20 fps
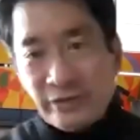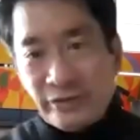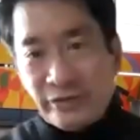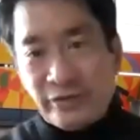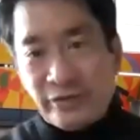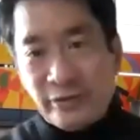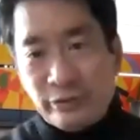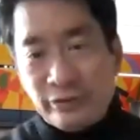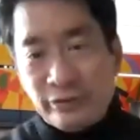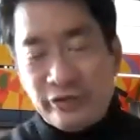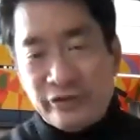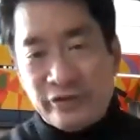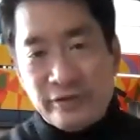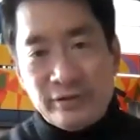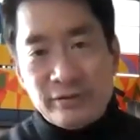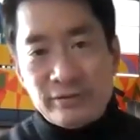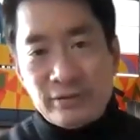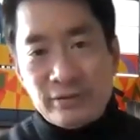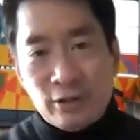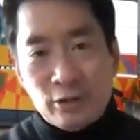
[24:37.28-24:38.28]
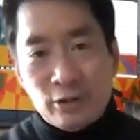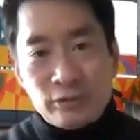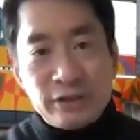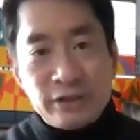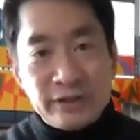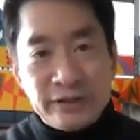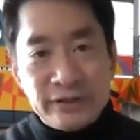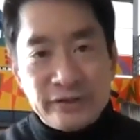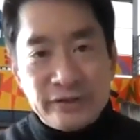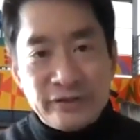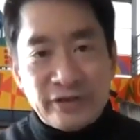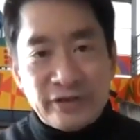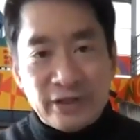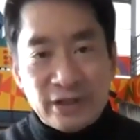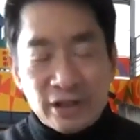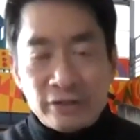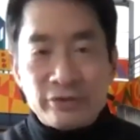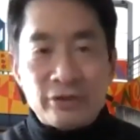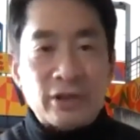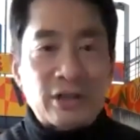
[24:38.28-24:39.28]
was still always the
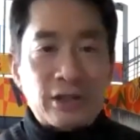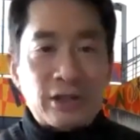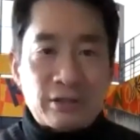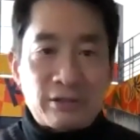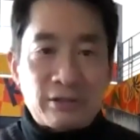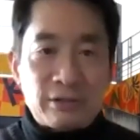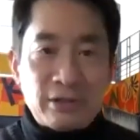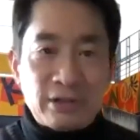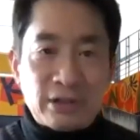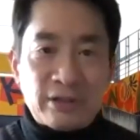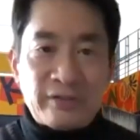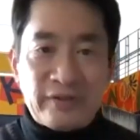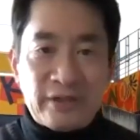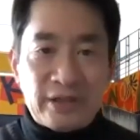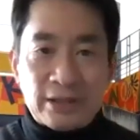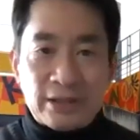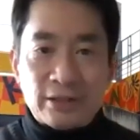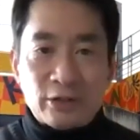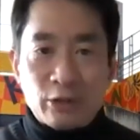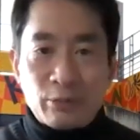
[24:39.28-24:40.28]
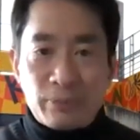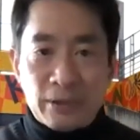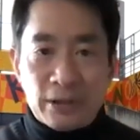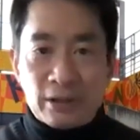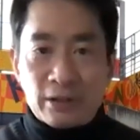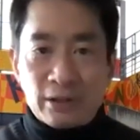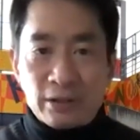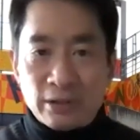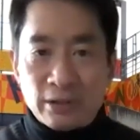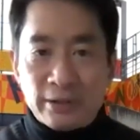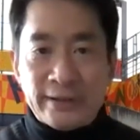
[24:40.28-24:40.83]
undercurrent of the Yellow Peril.